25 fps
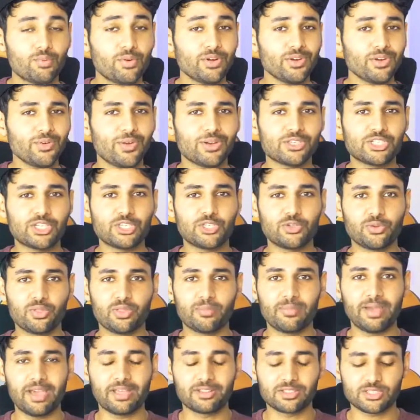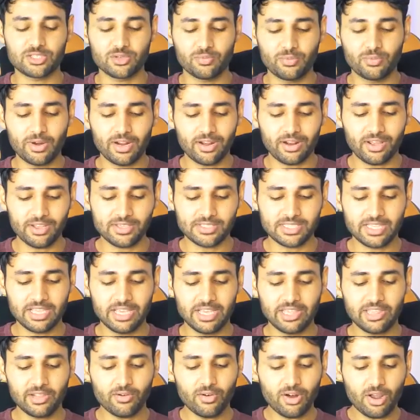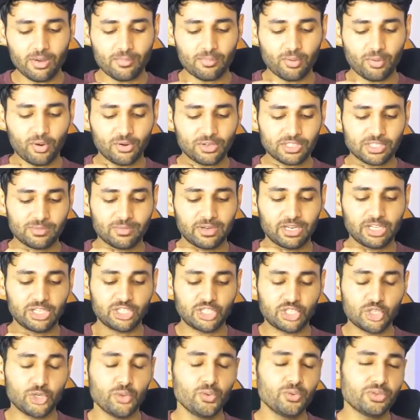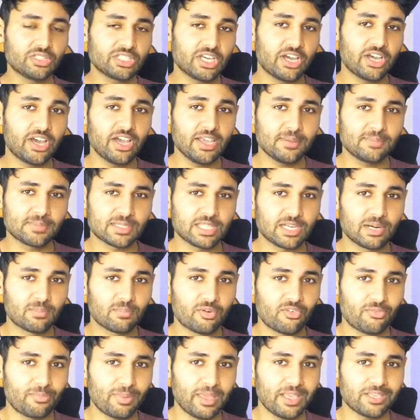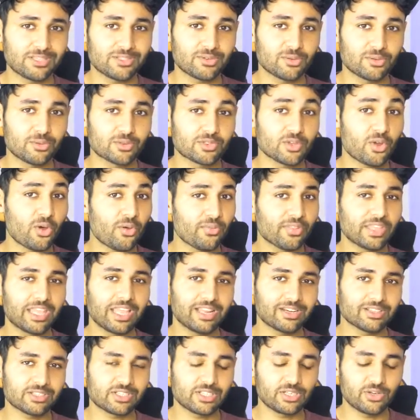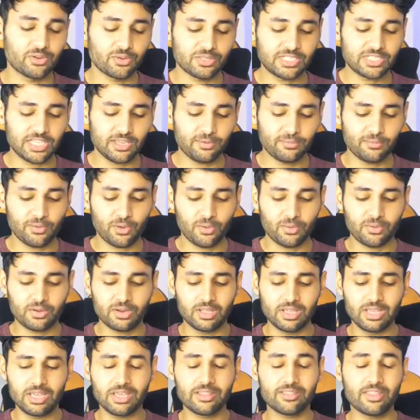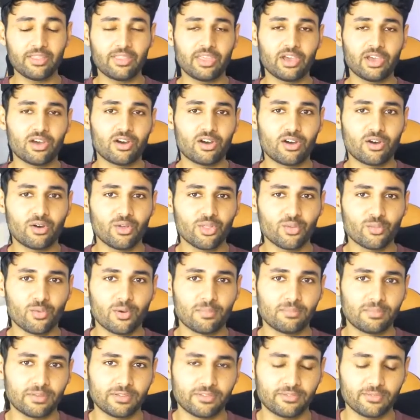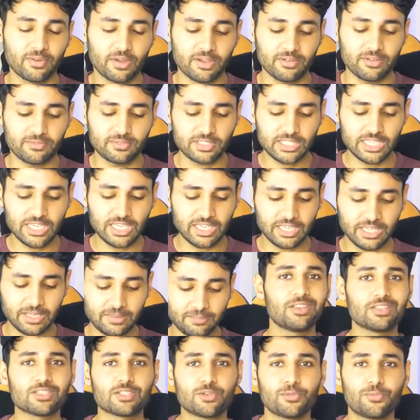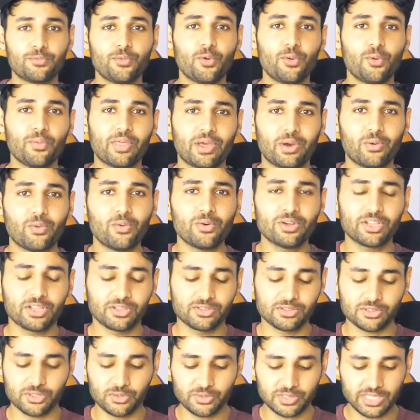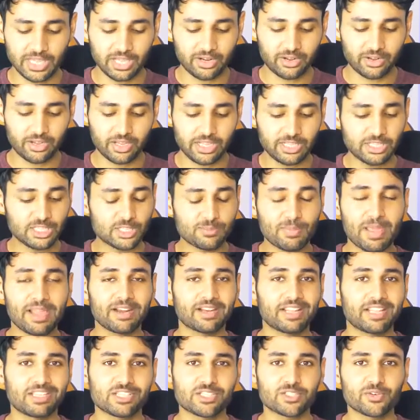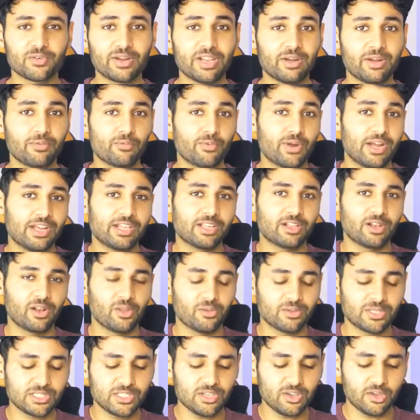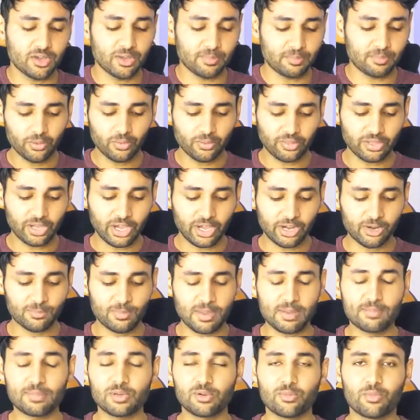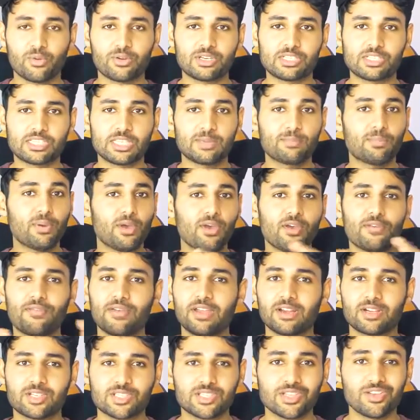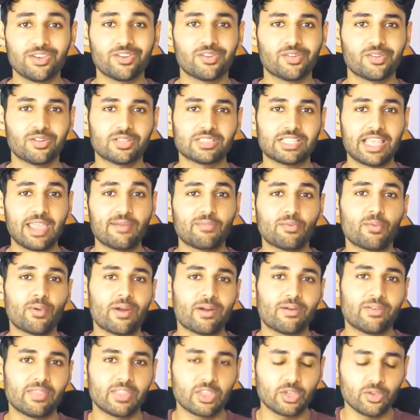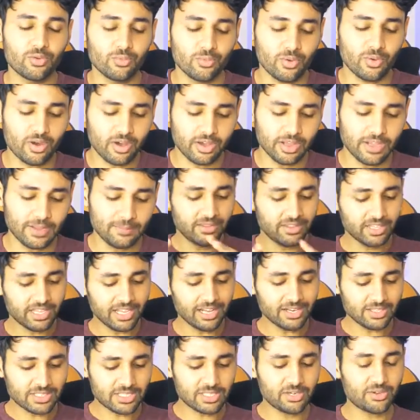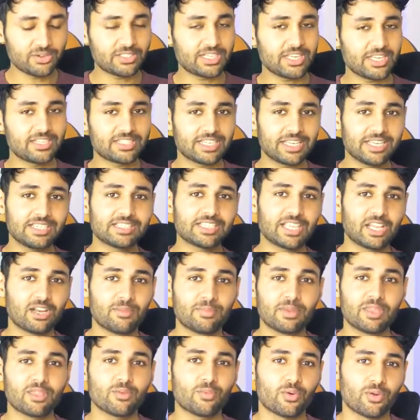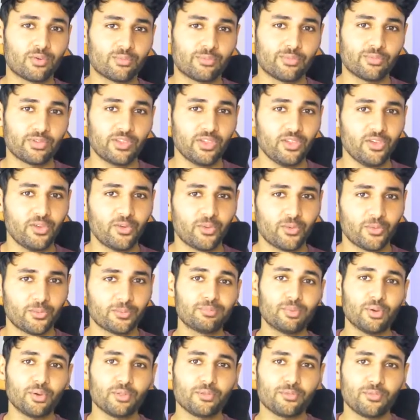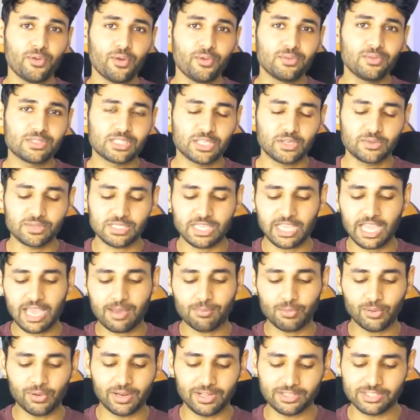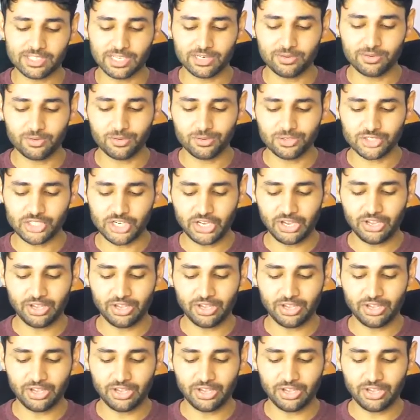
but when you actually do the maths, you realise there are approximately 2 times the number of pixels on the Galaxy Note 8 phone than there are on the OnePlus 5T. So for that audience who's going to inspect their screen really close up, or the kind of people who want to see perfect circles everywhere in the UI, the Galaxy Note 8 is going to be the one for you. Both phones are using AMOLED technology